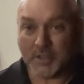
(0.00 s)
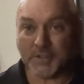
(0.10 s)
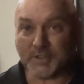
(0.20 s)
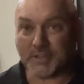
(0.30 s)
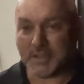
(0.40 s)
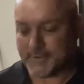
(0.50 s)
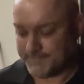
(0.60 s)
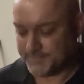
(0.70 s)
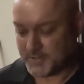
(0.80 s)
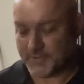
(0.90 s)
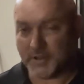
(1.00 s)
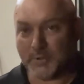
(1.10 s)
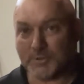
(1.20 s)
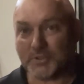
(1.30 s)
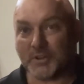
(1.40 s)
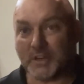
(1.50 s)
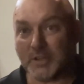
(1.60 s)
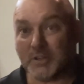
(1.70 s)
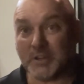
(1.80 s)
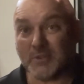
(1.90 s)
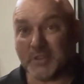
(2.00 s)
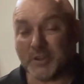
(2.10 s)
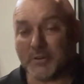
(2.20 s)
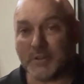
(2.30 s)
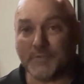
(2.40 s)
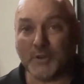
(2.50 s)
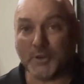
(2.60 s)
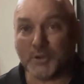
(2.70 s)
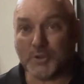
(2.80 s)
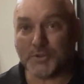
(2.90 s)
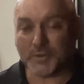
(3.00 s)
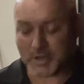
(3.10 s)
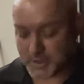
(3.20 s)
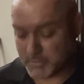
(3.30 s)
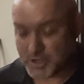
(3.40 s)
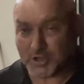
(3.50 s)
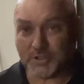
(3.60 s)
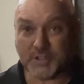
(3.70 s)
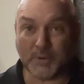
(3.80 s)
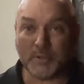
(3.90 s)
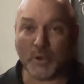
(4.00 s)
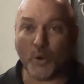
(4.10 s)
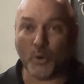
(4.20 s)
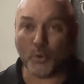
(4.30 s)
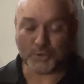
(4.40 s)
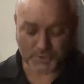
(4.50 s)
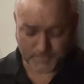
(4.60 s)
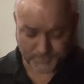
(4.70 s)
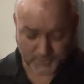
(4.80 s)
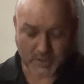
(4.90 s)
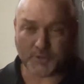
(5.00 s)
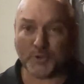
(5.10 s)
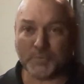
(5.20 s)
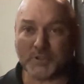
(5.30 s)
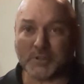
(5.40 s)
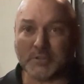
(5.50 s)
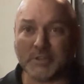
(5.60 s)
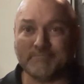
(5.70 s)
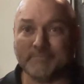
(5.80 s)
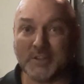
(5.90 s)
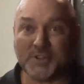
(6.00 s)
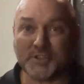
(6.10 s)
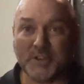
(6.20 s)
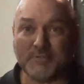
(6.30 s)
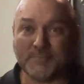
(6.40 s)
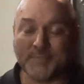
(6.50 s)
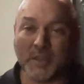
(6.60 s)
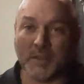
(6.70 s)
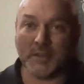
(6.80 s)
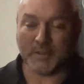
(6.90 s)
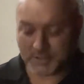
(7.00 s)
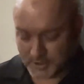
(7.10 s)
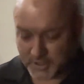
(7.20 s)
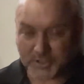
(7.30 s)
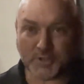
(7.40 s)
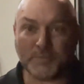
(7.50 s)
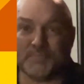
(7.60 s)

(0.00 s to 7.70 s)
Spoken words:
So yeah, if anyone's got any idea on that or any photos or any dimensions, that'd be awesome. Drop us a line, let us know. Till next time,